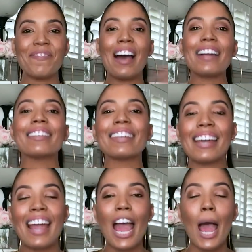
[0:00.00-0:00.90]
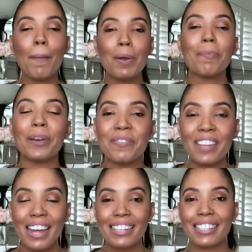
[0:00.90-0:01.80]
finally, happy
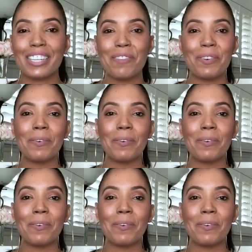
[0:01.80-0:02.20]
birthday to Stevie